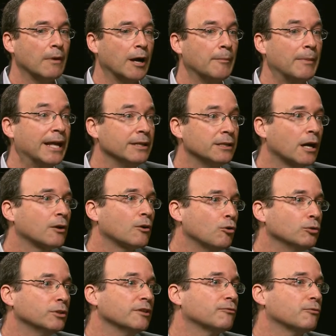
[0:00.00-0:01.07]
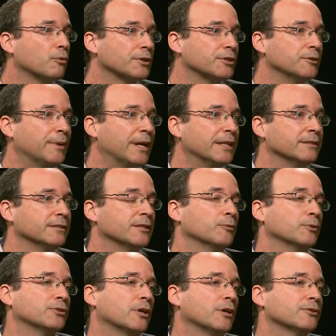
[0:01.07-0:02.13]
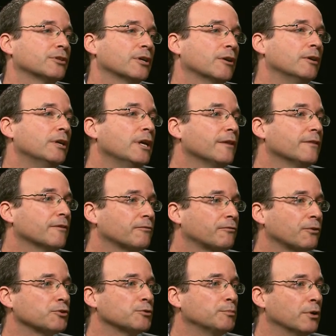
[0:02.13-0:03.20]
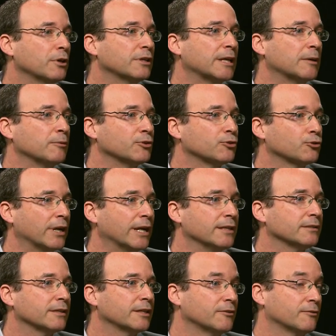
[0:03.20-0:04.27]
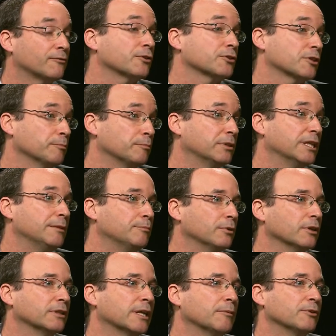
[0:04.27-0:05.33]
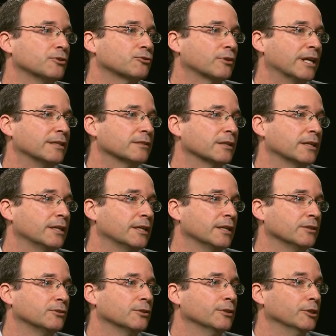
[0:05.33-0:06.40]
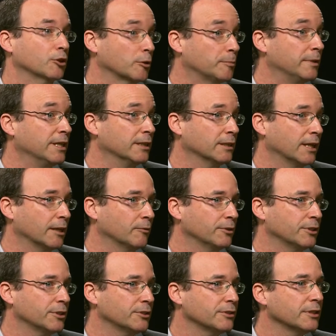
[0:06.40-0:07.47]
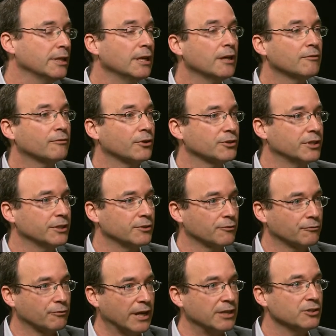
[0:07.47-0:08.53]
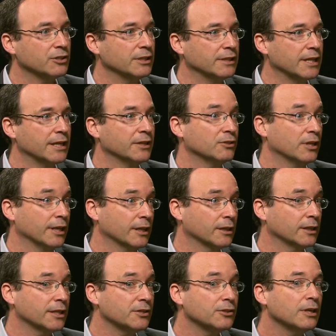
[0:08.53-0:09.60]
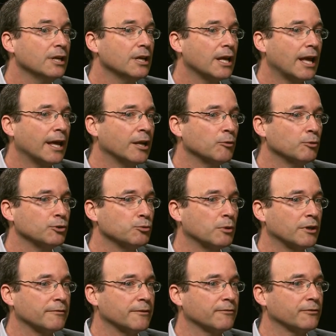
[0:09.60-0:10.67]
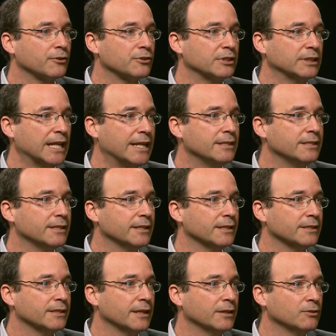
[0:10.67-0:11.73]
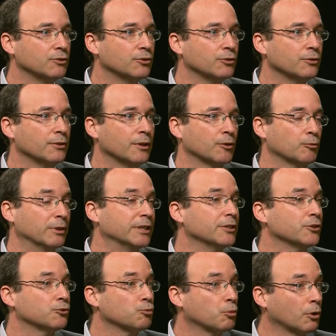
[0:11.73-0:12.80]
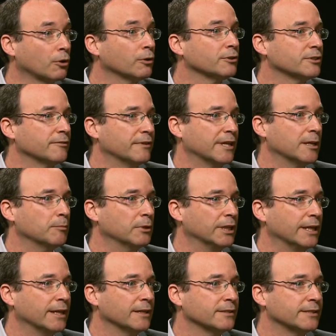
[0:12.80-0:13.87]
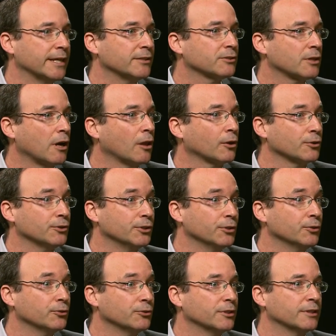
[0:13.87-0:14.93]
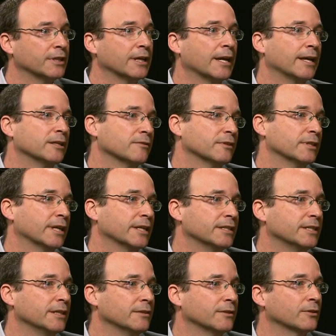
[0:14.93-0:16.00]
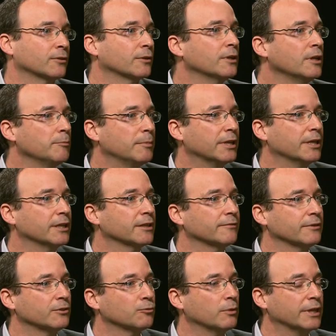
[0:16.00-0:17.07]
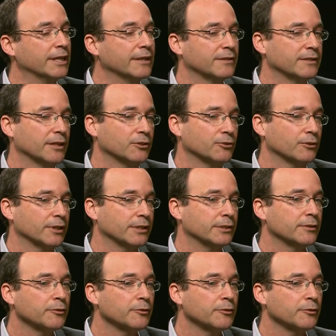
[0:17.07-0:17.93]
And not only for Tibetans, it was also the first book that was translated, the first complete book that was translated into European languages, first into French and then into English. And it was one of the first lenses into the religious worlds of the Himalayas that scholars used at the end of the 19th and beginning of the 20th centuries.